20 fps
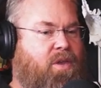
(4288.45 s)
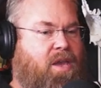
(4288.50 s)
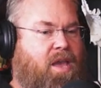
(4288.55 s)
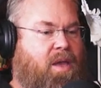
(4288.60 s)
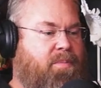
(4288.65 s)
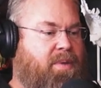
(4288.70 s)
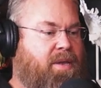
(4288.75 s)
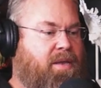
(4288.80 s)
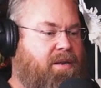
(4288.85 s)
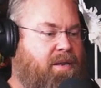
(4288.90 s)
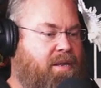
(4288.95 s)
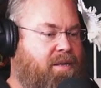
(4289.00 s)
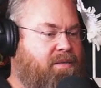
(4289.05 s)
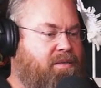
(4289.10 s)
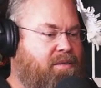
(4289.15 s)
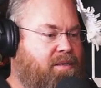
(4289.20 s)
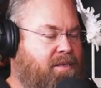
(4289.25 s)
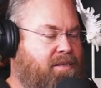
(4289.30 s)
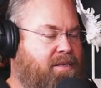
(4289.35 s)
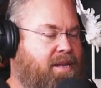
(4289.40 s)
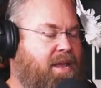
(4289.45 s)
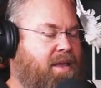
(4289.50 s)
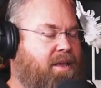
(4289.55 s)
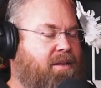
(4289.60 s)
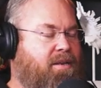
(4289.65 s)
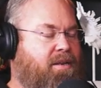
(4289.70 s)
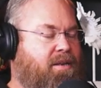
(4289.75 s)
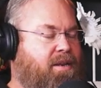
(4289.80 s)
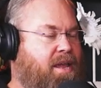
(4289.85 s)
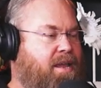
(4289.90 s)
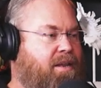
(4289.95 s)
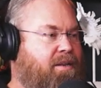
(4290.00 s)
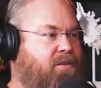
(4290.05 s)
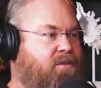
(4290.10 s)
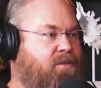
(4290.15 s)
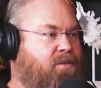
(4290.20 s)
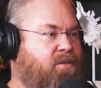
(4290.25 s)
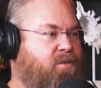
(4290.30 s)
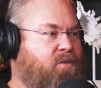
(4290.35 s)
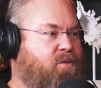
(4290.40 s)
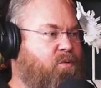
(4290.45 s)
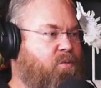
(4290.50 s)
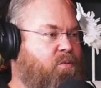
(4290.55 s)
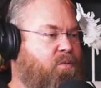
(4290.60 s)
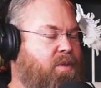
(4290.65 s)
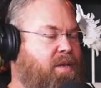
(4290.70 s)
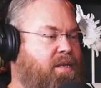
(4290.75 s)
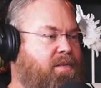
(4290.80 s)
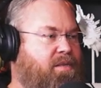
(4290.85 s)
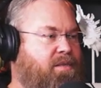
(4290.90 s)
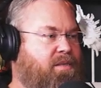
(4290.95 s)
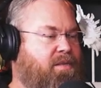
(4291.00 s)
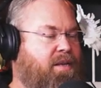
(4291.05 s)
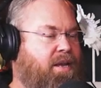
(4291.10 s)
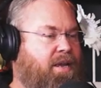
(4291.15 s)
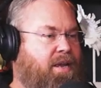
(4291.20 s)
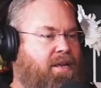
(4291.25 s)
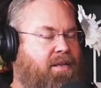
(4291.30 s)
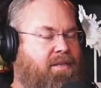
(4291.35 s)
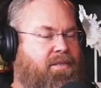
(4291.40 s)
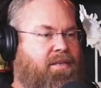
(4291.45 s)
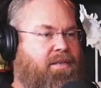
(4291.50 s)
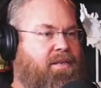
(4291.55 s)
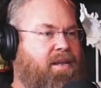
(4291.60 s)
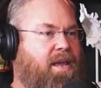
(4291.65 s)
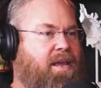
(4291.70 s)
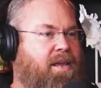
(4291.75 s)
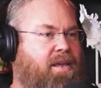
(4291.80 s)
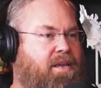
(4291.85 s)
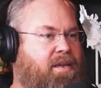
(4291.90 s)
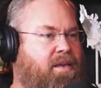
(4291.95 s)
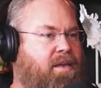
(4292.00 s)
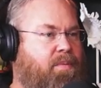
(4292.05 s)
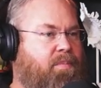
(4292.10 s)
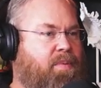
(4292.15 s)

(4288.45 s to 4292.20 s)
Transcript: come in and sit down and talk with us today mm.